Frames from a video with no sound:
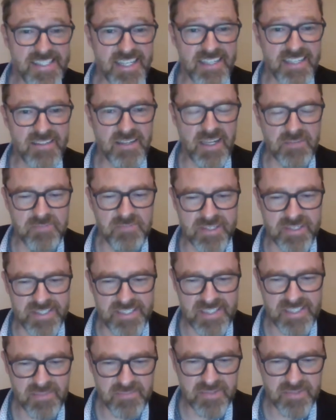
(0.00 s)
and
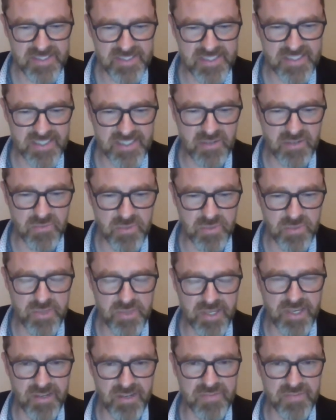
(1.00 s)
participants, we
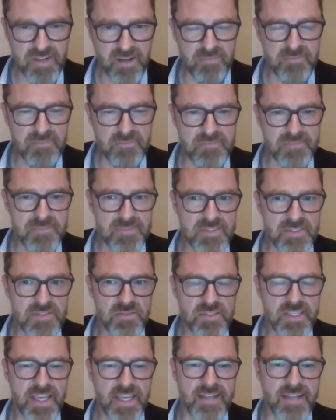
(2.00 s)
have come to
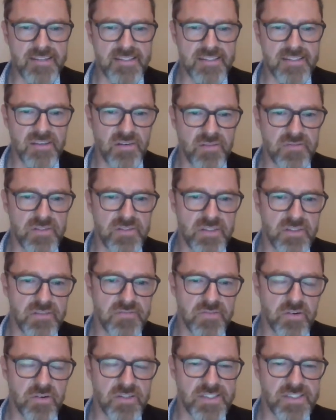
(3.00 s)
the end of the
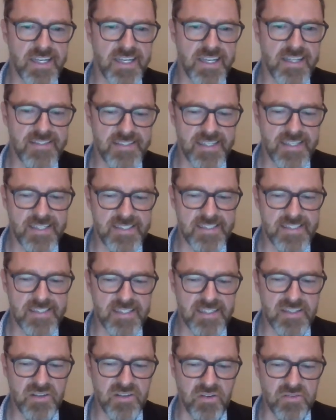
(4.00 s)
fourth Scientix
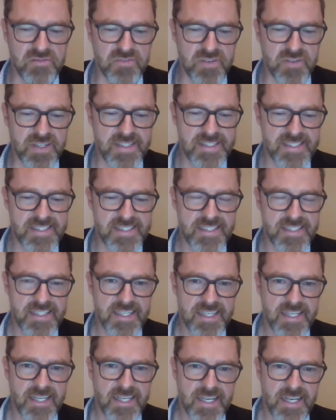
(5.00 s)
conference.
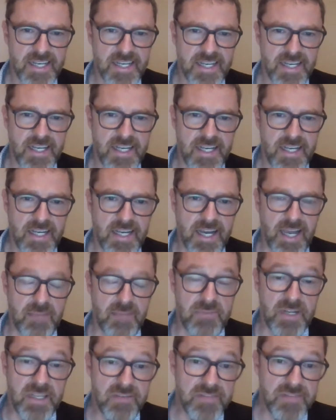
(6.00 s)
I
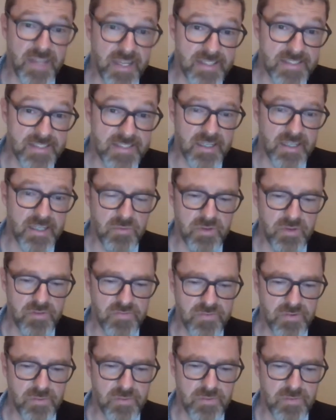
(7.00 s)
believe that
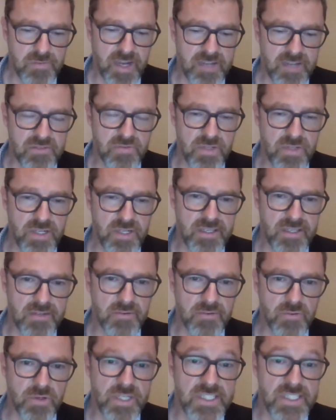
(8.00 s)
we've had really
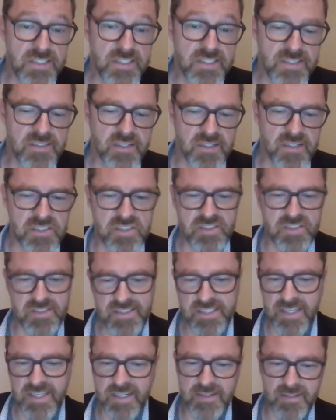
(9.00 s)
rich discussions
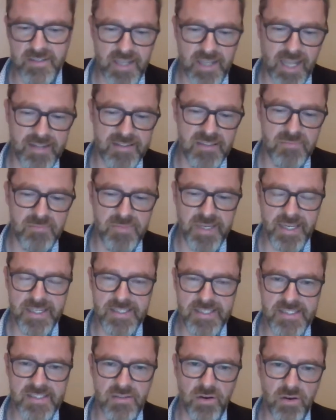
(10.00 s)
here and
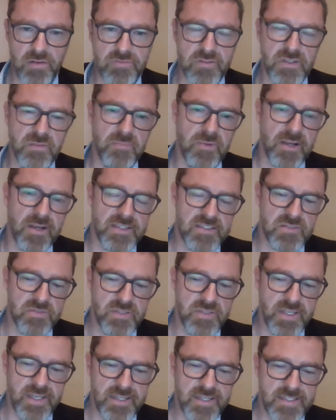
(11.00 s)
debates over the past 2
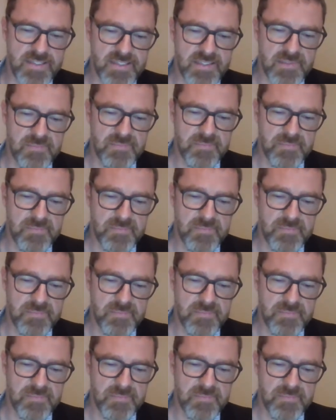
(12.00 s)
days.